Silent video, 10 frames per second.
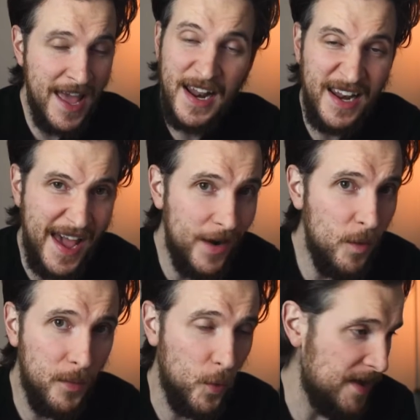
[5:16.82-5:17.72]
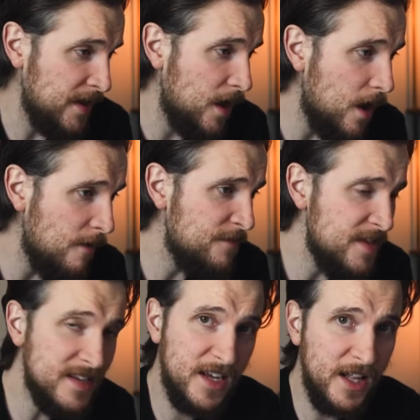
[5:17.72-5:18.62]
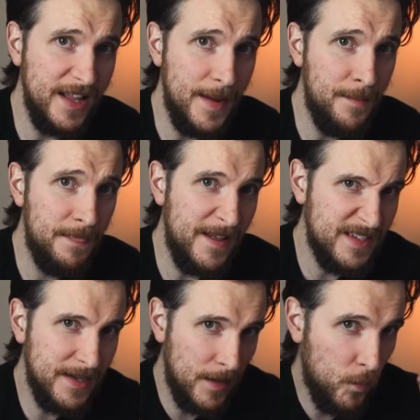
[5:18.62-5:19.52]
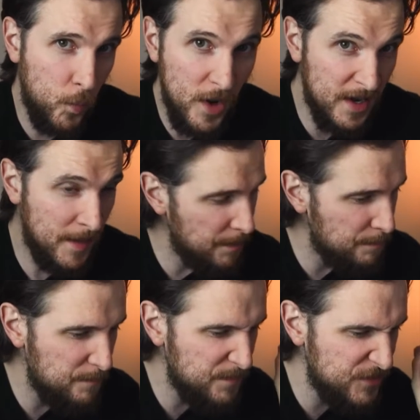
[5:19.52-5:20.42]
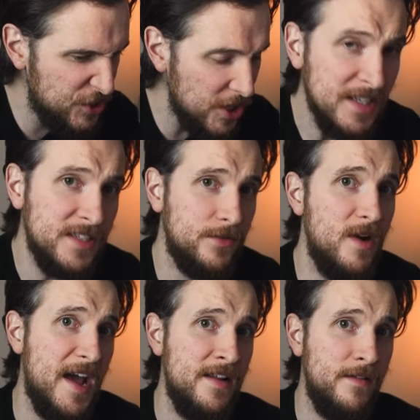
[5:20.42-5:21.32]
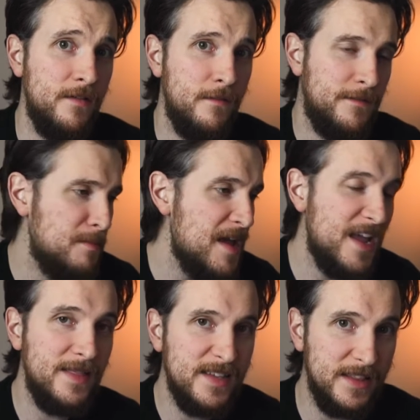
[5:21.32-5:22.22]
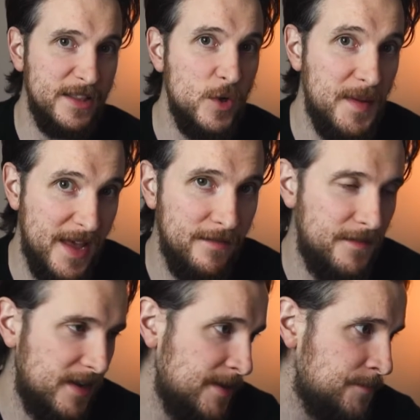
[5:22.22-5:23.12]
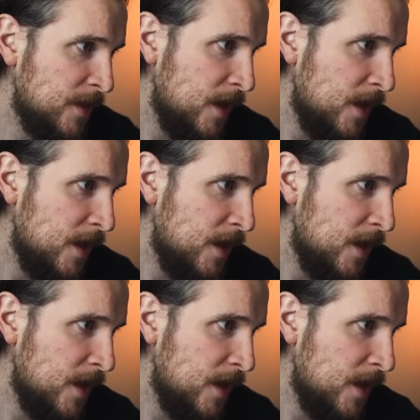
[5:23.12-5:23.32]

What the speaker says: and an out point of this clip that's gonna work just right for making this loop infinite,